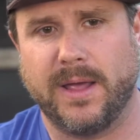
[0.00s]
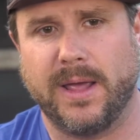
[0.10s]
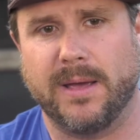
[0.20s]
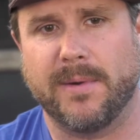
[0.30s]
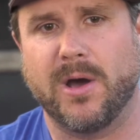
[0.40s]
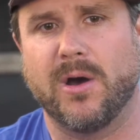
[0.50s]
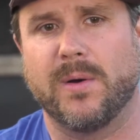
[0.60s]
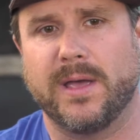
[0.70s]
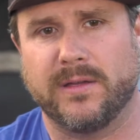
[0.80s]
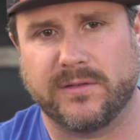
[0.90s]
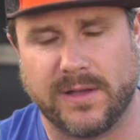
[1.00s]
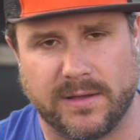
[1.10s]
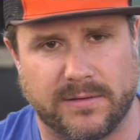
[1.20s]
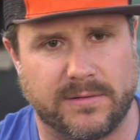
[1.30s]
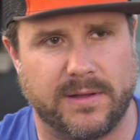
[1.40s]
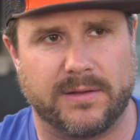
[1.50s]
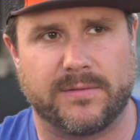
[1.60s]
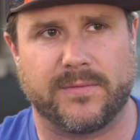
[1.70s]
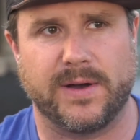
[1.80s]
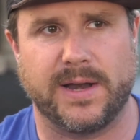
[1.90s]
MO is it's
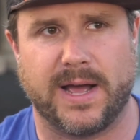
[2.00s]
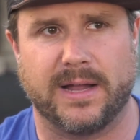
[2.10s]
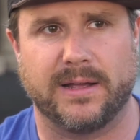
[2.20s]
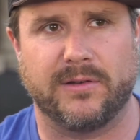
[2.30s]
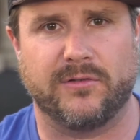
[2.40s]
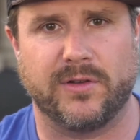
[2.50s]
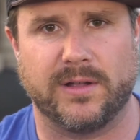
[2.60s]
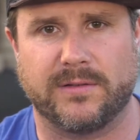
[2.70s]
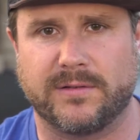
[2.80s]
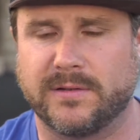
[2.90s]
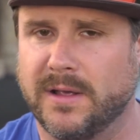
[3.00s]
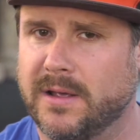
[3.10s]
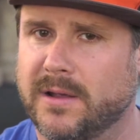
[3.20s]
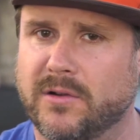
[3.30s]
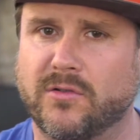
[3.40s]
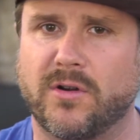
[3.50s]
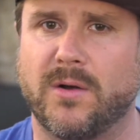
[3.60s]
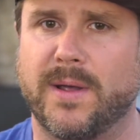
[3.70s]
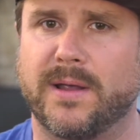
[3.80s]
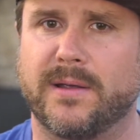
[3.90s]
free knowledge. It's
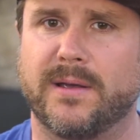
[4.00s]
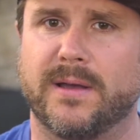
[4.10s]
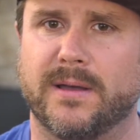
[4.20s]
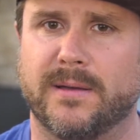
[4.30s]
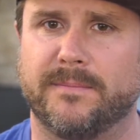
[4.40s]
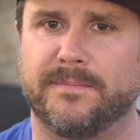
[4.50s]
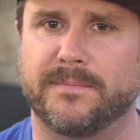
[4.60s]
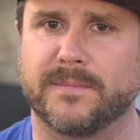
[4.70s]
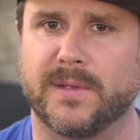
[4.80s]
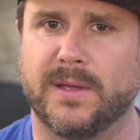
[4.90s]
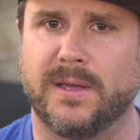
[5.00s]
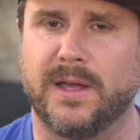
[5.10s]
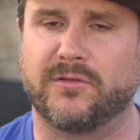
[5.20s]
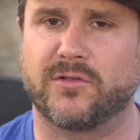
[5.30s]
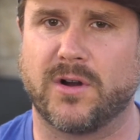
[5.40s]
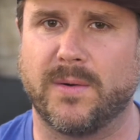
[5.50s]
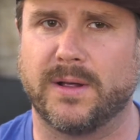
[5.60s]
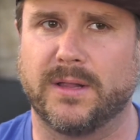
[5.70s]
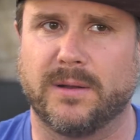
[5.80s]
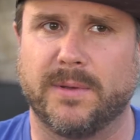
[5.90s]
growing a
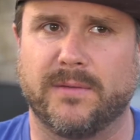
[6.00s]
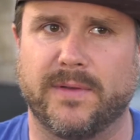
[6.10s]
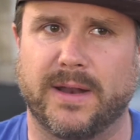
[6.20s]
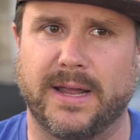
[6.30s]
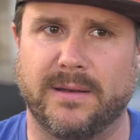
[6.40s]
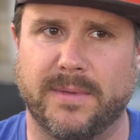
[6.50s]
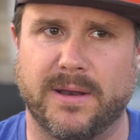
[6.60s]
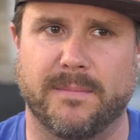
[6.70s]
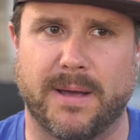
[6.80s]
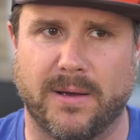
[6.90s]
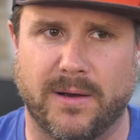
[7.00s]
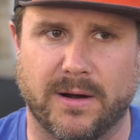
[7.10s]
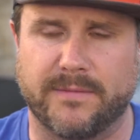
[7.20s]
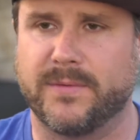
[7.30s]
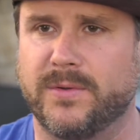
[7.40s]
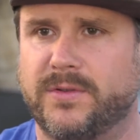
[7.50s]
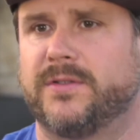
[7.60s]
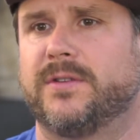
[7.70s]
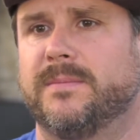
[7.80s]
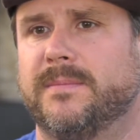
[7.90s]
little bit of enlightenment about our food
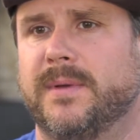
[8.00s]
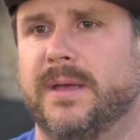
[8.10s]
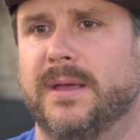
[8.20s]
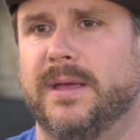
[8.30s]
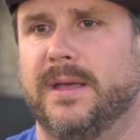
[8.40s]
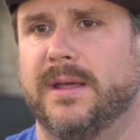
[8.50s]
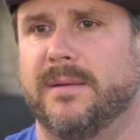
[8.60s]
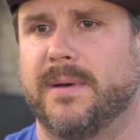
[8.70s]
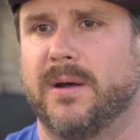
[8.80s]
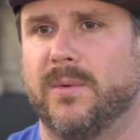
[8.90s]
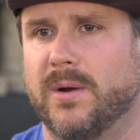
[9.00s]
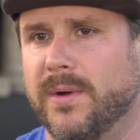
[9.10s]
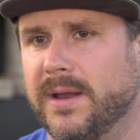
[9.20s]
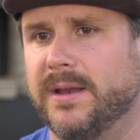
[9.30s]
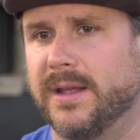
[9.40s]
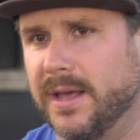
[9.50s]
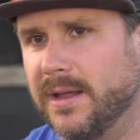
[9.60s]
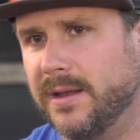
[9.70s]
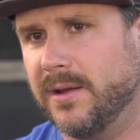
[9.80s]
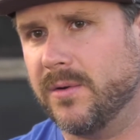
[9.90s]
system and about where we need to
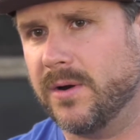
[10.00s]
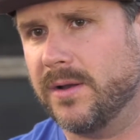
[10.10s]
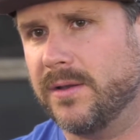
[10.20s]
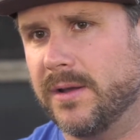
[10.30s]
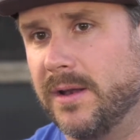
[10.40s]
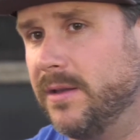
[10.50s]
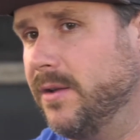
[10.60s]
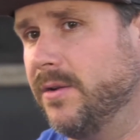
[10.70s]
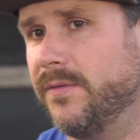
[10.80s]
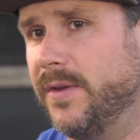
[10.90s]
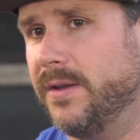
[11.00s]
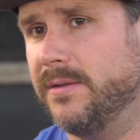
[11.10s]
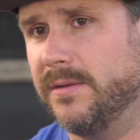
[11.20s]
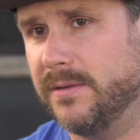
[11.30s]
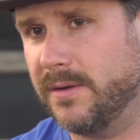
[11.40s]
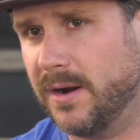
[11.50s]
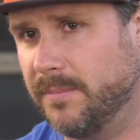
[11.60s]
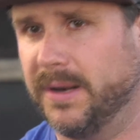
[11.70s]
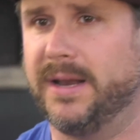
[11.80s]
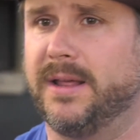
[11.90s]
get in order to continue to feed our
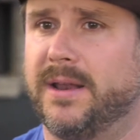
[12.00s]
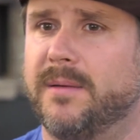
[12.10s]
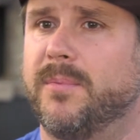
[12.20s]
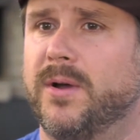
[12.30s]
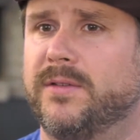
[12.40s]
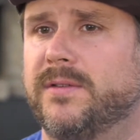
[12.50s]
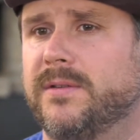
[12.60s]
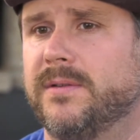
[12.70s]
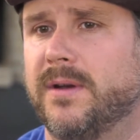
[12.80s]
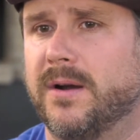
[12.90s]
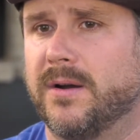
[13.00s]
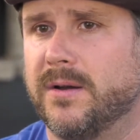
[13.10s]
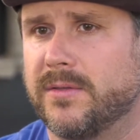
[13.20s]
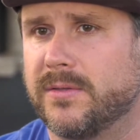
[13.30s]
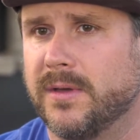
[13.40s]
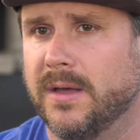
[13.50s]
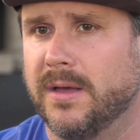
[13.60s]
planet and not poison our earth.